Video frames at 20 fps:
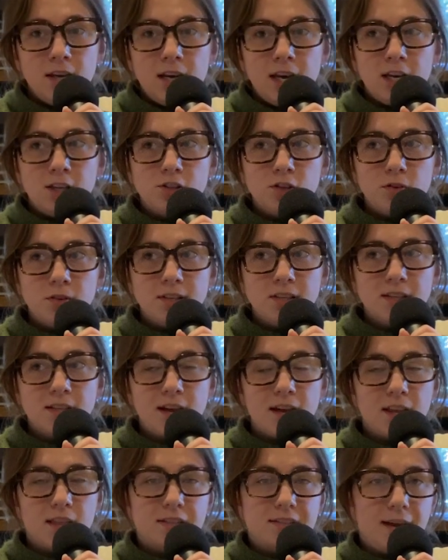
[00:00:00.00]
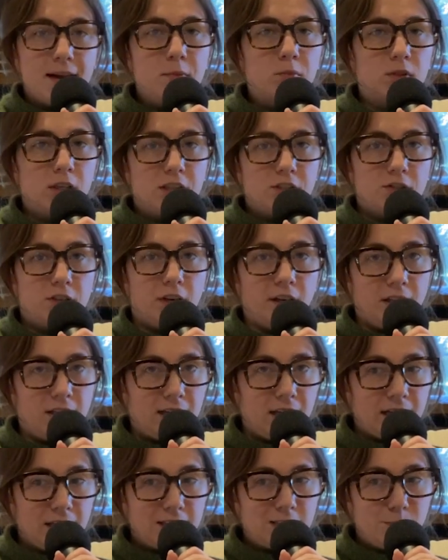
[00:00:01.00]
And so this is kind of the time where I started to
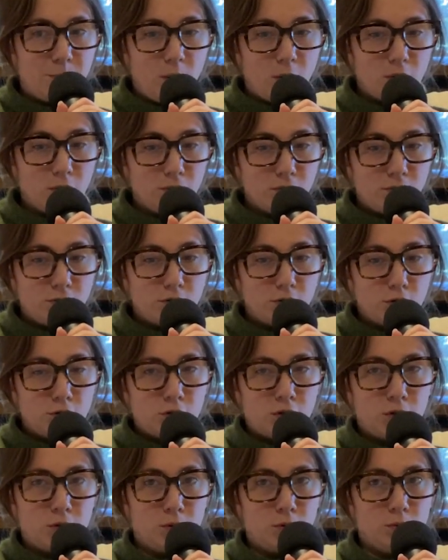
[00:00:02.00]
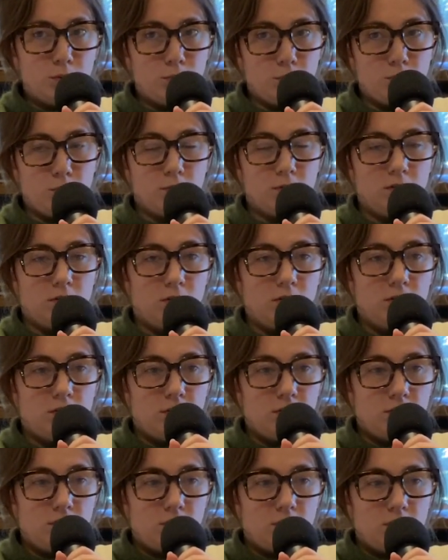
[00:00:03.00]
get exposed to
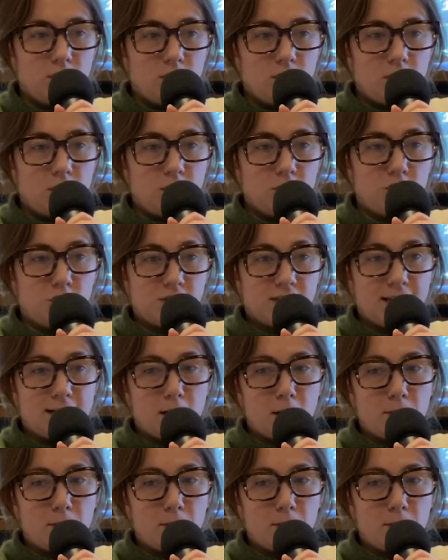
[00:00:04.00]
just like